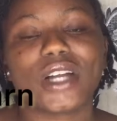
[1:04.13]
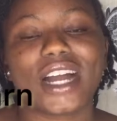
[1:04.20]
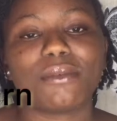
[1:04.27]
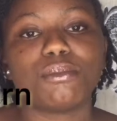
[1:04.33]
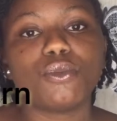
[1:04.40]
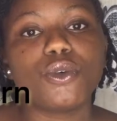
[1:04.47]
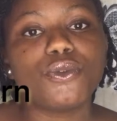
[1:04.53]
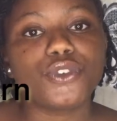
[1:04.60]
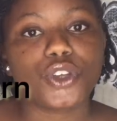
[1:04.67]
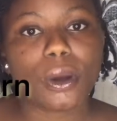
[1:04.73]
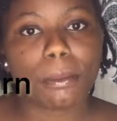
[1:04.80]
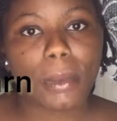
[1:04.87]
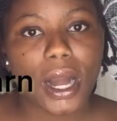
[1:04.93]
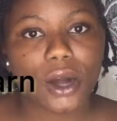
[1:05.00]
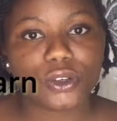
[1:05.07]
can move
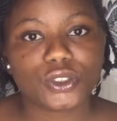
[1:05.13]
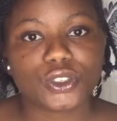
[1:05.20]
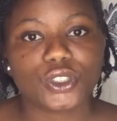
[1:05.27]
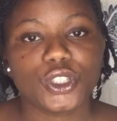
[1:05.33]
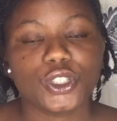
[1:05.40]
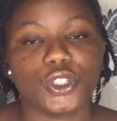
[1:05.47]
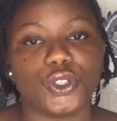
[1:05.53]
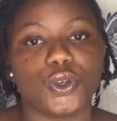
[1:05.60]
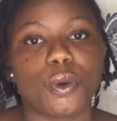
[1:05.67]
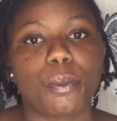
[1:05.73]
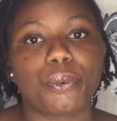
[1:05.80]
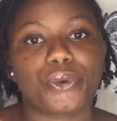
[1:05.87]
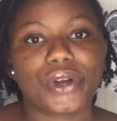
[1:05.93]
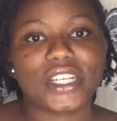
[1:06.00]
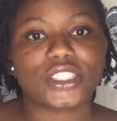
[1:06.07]
your mouse,
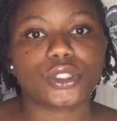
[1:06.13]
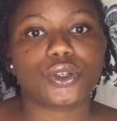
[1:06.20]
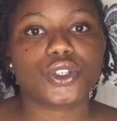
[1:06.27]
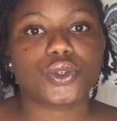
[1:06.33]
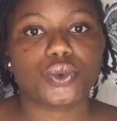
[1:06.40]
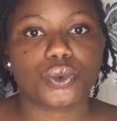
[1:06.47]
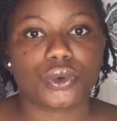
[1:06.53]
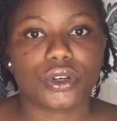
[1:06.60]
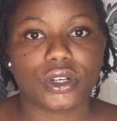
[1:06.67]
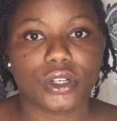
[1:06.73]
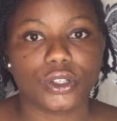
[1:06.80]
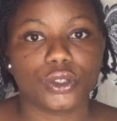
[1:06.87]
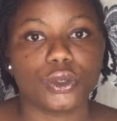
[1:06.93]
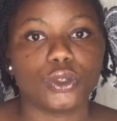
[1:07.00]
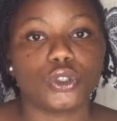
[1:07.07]
press those
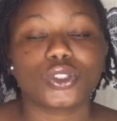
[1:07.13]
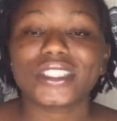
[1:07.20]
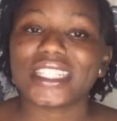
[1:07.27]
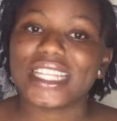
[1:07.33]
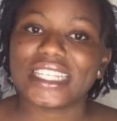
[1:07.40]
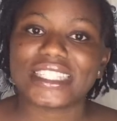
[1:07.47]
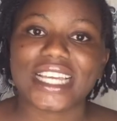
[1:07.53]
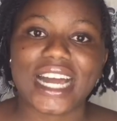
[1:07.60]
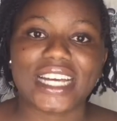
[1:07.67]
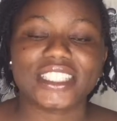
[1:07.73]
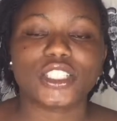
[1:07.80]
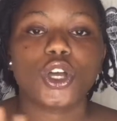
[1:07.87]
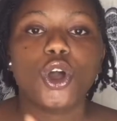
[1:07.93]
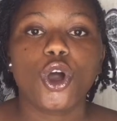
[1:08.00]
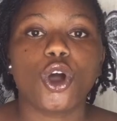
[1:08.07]

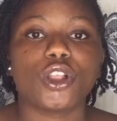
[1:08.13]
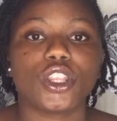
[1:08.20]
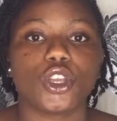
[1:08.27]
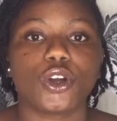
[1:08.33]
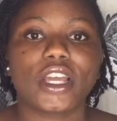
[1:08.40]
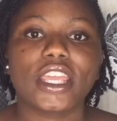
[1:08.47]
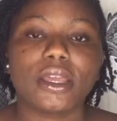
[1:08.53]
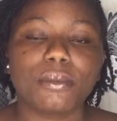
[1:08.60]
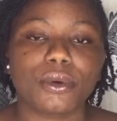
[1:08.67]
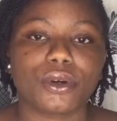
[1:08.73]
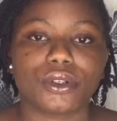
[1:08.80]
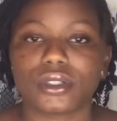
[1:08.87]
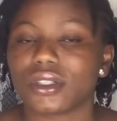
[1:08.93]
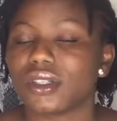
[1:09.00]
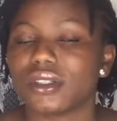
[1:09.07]
letters on your
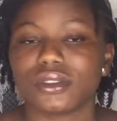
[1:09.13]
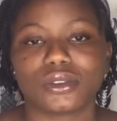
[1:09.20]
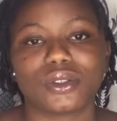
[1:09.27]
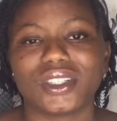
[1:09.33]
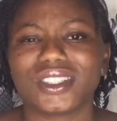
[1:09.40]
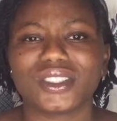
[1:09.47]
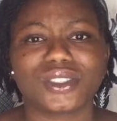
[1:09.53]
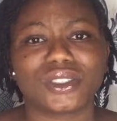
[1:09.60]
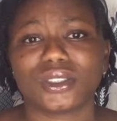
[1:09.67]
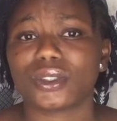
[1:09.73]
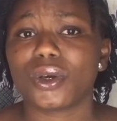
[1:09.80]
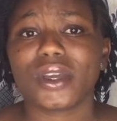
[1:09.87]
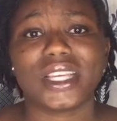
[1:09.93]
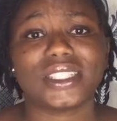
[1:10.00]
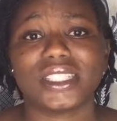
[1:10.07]
keyboard, so it's
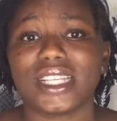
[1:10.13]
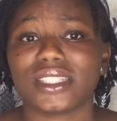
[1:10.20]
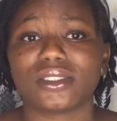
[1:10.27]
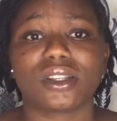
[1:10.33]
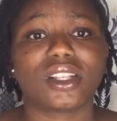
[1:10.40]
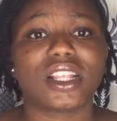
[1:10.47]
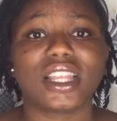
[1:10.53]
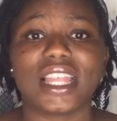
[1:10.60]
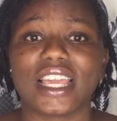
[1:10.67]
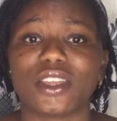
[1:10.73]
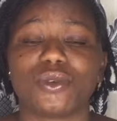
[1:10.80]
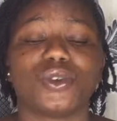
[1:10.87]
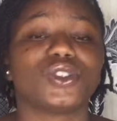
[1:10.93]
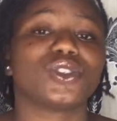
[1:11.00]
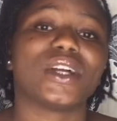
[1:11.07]
so easy. There's nothing like
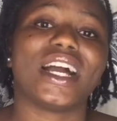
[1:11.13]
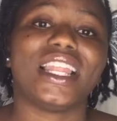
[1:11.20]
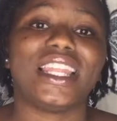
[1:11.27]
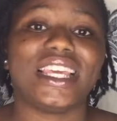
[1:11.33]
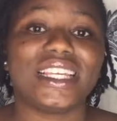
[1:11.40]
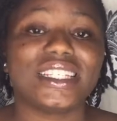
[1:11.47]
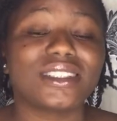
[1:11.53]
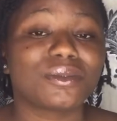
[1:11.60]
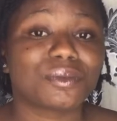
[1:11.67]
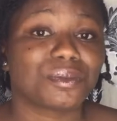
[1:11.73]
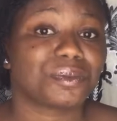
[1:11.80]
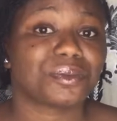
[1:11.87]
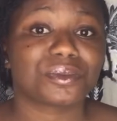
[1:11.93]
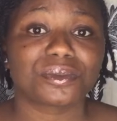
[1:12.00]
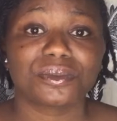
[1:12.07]
you want to go and learn
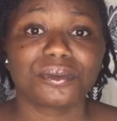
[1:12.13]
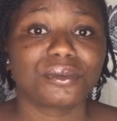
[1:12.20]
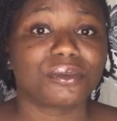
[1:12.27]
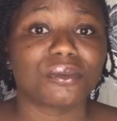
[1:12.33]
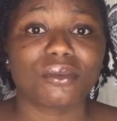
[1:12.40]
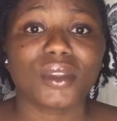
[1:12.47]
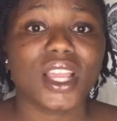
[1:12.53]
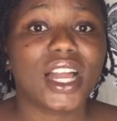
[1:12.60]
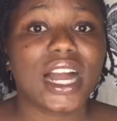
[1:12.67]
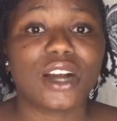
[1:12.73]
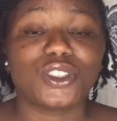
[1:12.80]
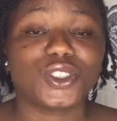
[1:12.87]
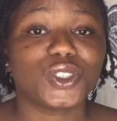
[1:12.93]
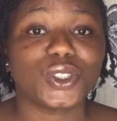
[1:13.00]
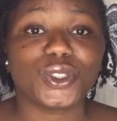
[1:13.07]
how
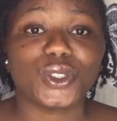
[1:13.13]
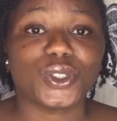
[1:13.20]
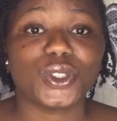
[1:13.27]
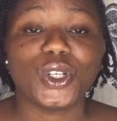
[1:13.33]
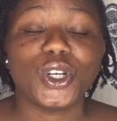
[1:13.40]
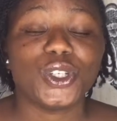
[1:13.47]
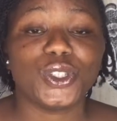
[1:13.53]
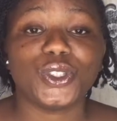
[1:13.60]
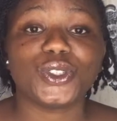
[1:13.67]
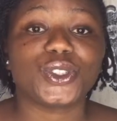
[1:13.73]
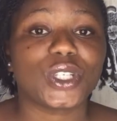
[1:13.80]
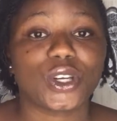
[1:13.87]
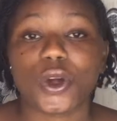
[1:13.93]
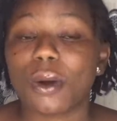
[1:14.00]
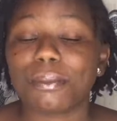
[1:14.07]
to use
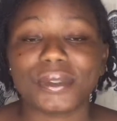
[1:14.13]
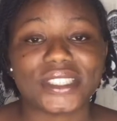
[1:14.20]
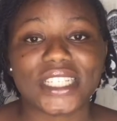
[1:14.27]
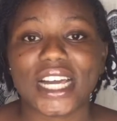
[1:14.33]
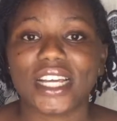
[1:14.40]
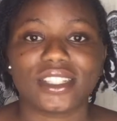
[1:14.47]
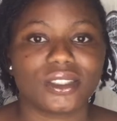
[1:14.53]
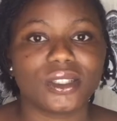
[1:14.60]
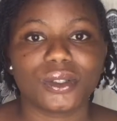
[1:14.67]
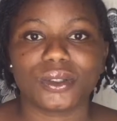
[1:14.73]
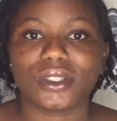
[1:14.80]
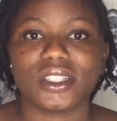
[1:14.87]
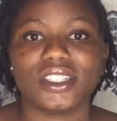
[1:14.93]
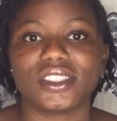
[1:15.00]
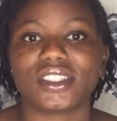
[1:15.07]
a computer. No,
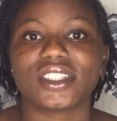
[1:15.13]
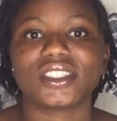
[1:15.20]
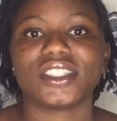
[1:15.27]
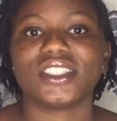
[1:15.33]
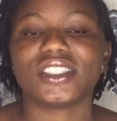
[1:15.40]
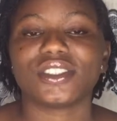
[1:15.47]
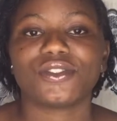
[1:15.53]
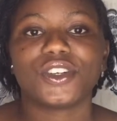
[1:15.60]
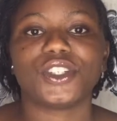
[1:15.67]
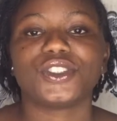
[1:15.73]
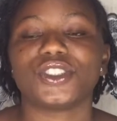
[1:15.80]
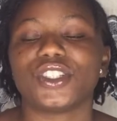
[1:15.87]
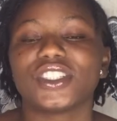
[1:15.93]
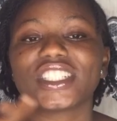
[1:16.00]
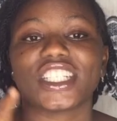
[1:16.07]
it's just easy for you to
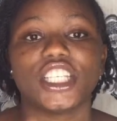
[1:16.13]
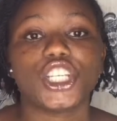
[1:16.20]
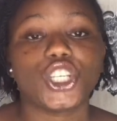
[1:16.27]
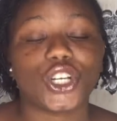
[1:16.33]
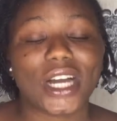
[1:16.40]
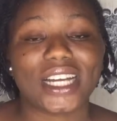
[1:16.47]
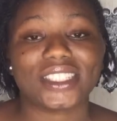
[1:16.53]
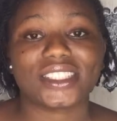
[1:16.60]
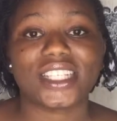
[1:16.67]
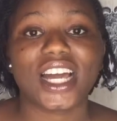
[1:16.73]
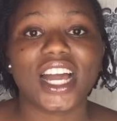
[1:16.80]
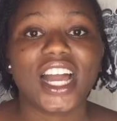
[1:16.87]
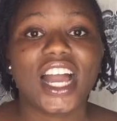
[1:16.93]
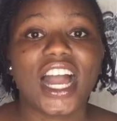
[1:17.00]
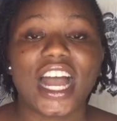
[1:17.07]
just click your
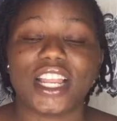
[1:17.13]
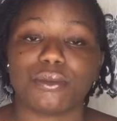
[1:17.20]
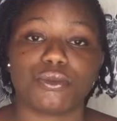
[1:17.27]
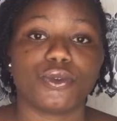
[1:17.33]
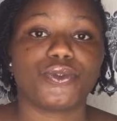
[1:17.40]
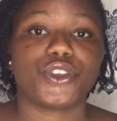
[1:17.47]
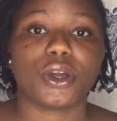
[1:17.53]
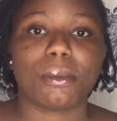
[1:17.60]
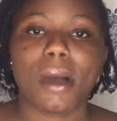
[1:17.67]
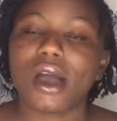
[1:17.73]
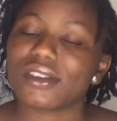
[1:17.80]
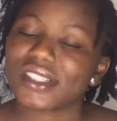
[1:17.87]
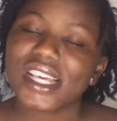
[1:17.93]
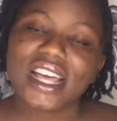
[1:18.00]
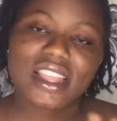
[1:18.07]
answer and move your
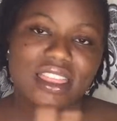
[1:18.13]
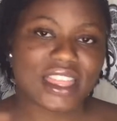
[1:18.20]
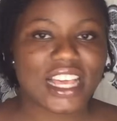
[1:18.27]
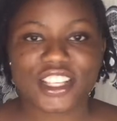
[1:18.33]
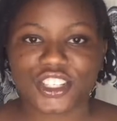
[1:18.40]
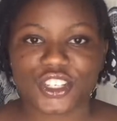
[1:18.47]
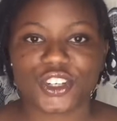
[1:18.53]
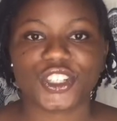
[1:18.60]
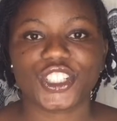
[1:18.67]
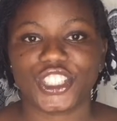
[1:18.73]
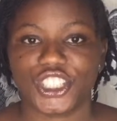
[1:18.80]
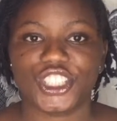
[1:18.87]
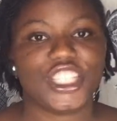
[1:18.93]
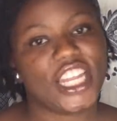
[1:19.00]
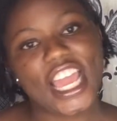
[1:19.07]
mouse. That's just
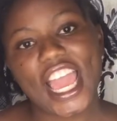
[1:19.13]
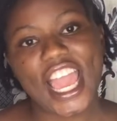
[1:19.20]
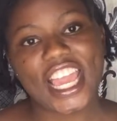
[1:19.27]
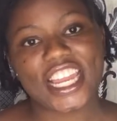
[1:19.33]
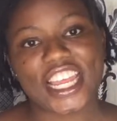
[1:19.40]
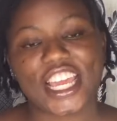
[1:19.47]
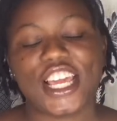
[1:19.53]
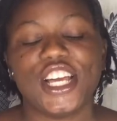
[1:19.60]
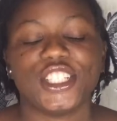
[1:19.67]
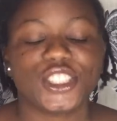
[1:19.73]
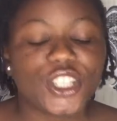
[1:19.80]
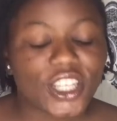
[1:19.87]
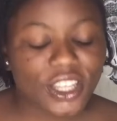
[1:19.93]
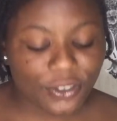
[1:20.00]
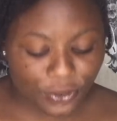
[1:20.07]
it.
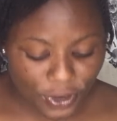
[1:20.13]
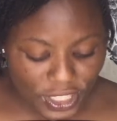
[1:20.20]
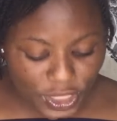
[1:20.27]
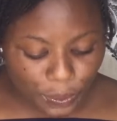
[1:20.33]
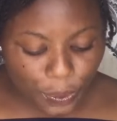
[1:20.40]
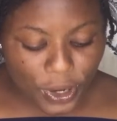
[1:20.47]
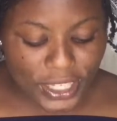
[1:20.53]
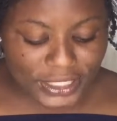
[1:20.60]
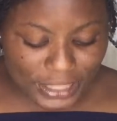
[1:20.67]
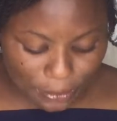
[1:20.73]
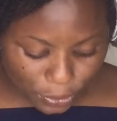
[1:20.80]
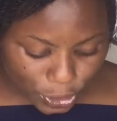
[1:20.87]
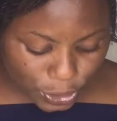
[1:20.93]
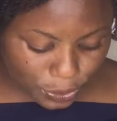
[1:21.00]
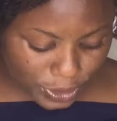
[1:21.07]
So the first point I'm
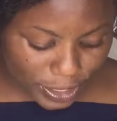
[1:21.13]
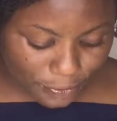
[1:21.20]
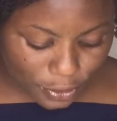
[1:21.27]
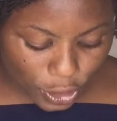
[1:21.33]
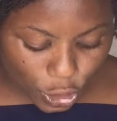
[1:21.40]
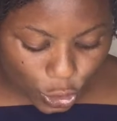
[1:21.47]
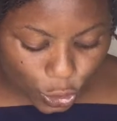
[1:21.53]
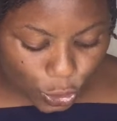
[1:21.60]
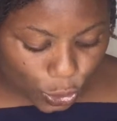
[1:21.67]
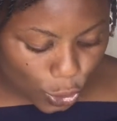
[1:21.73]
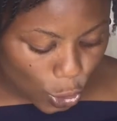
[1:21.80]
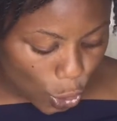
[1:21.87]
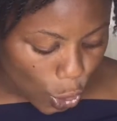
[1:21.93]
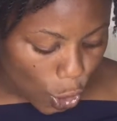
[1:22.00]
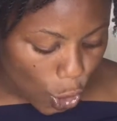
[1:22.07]
going to be giving you
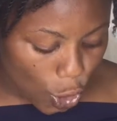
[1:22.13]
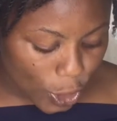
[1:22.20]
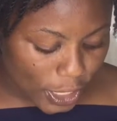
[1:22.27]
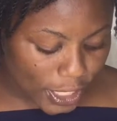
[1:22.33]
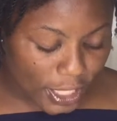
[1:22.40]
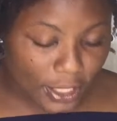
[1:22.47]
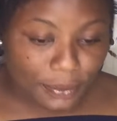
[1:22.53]
on